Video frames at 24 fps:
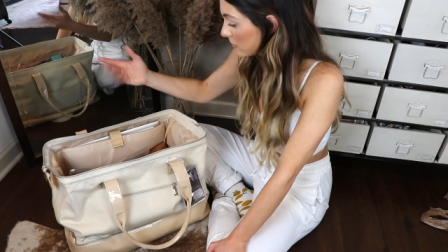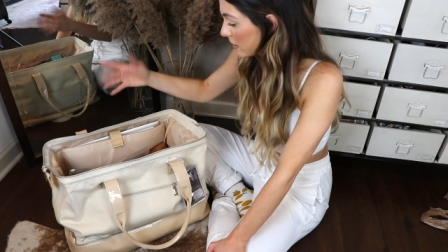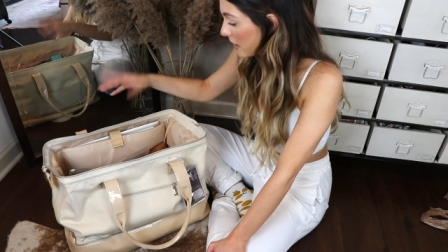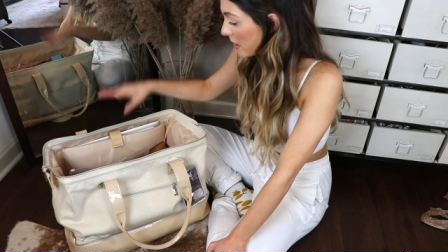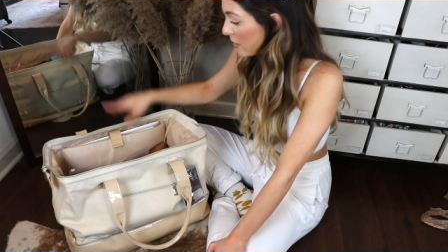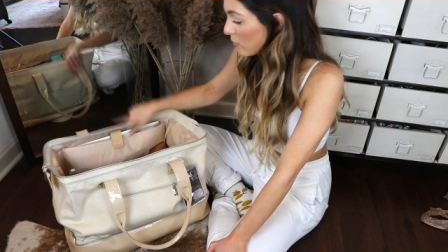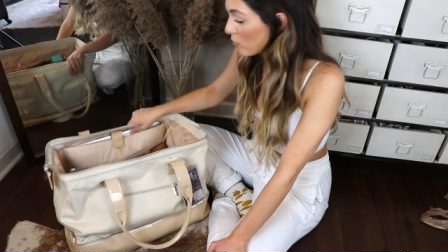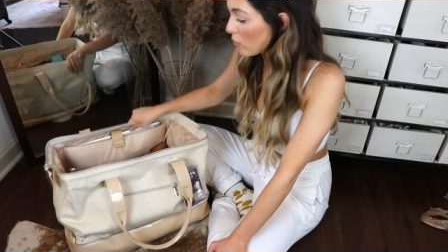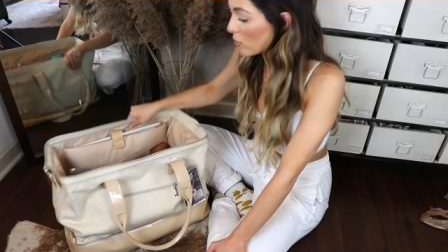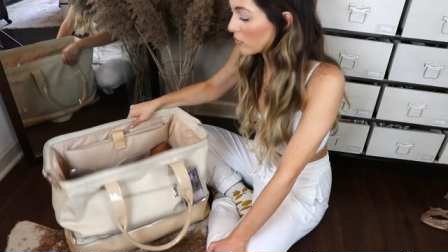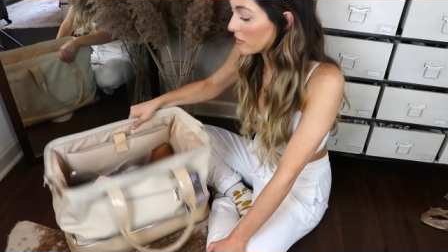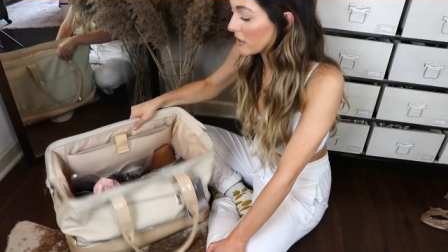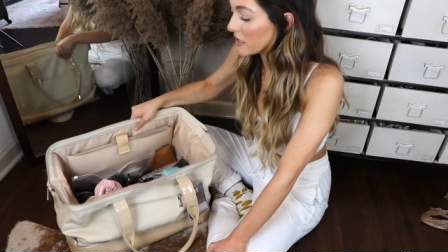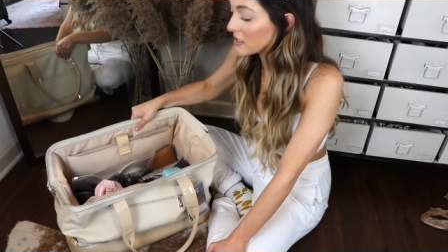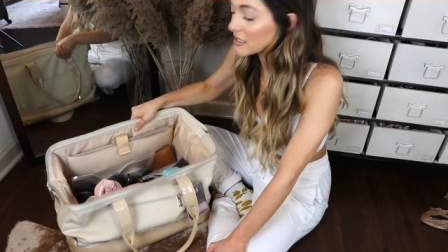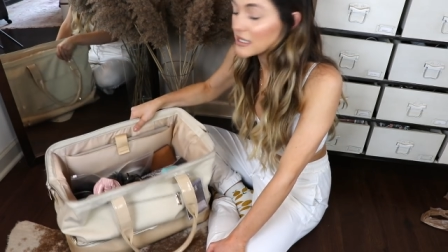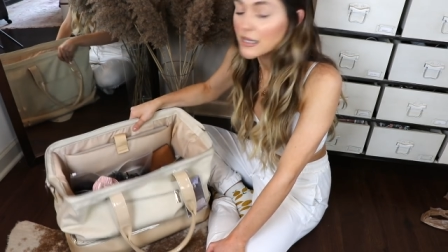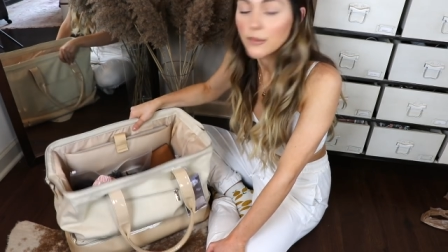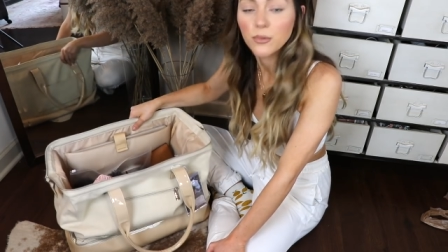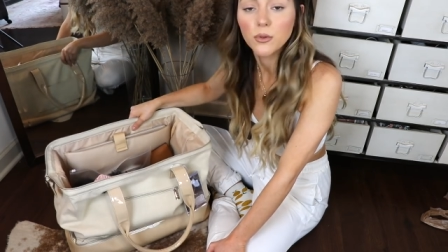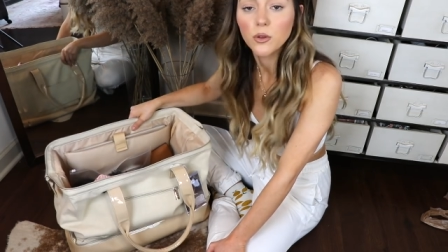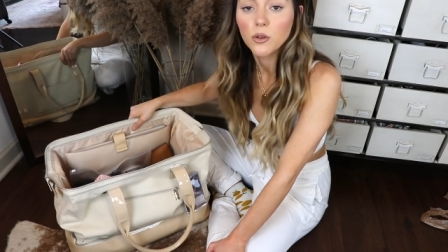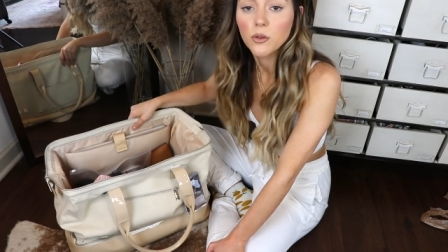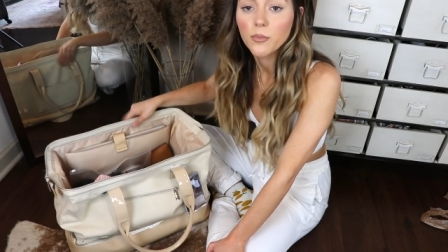it won't like
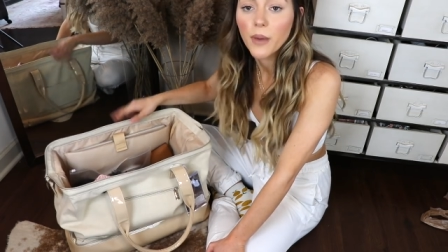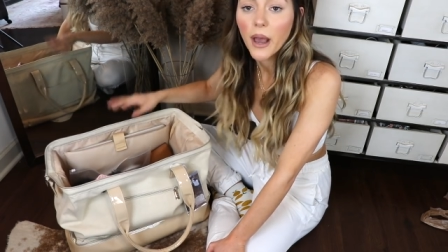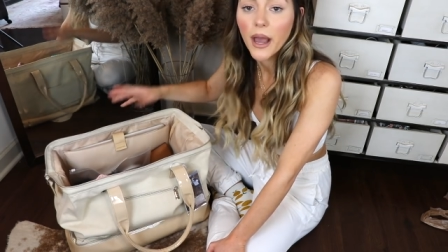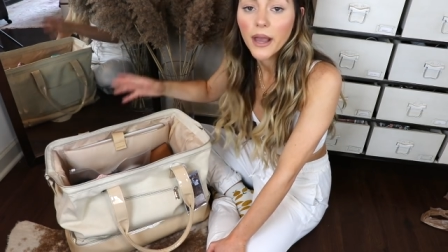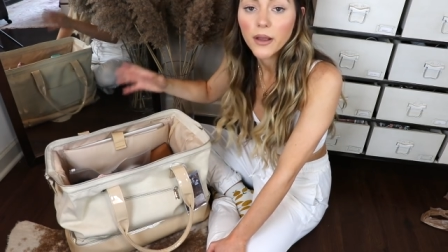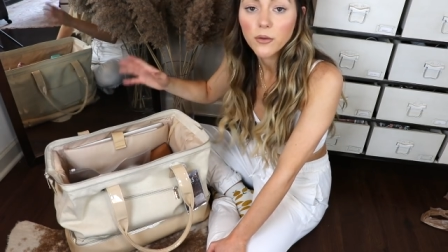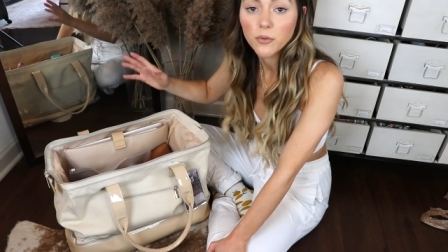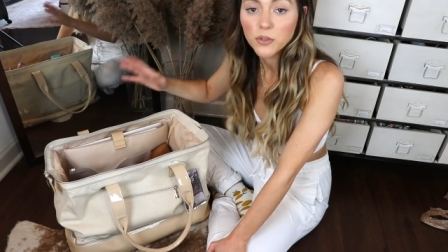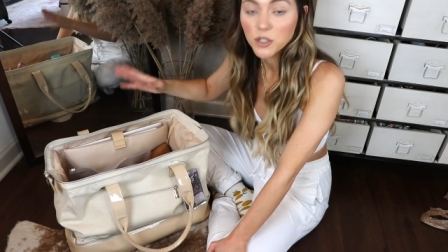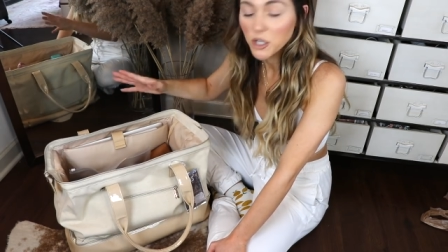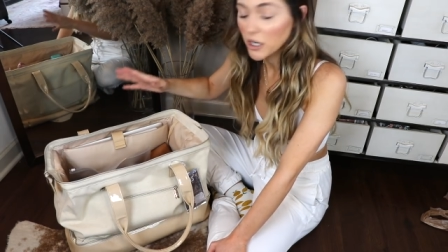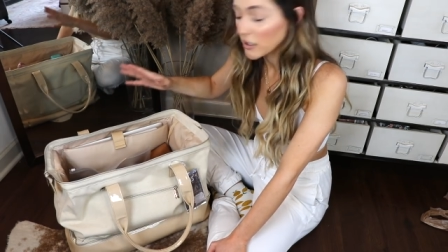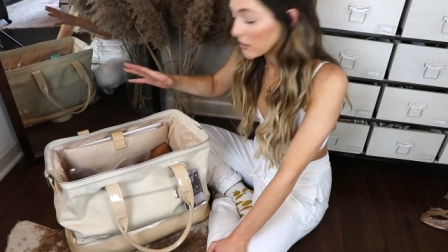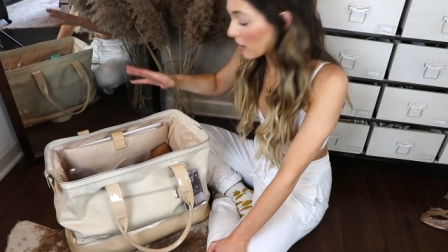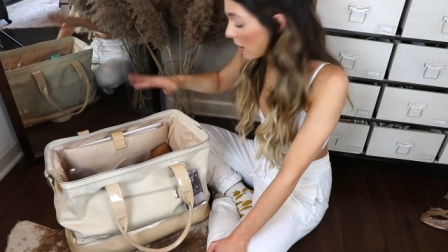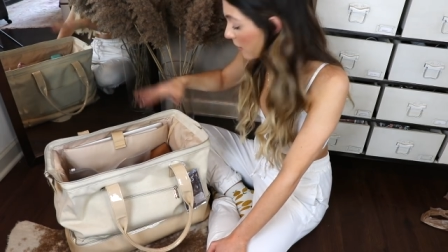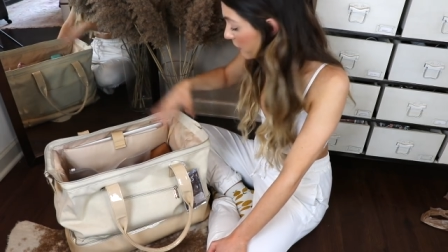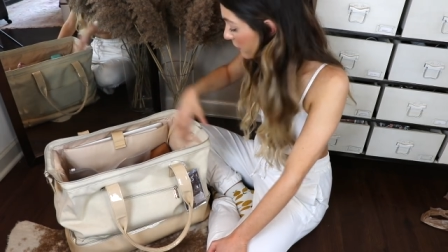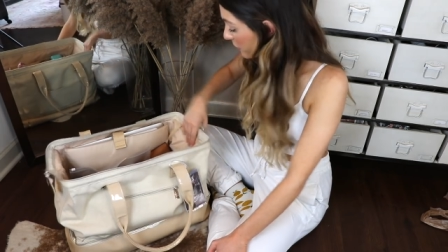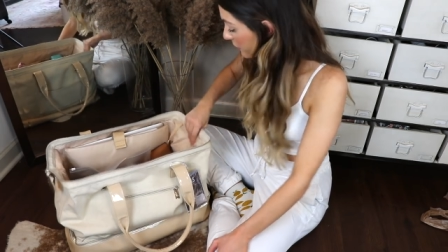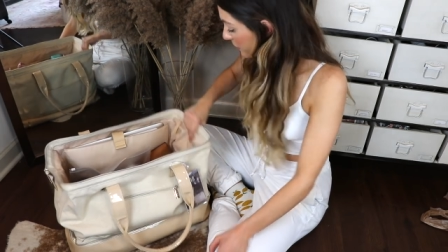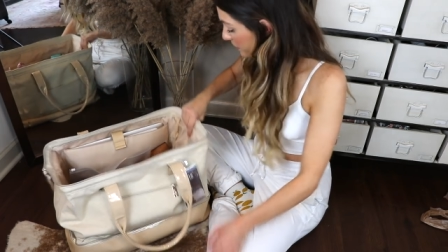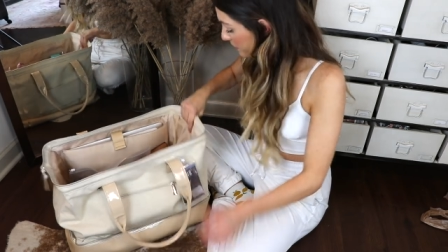seep through the bag which I love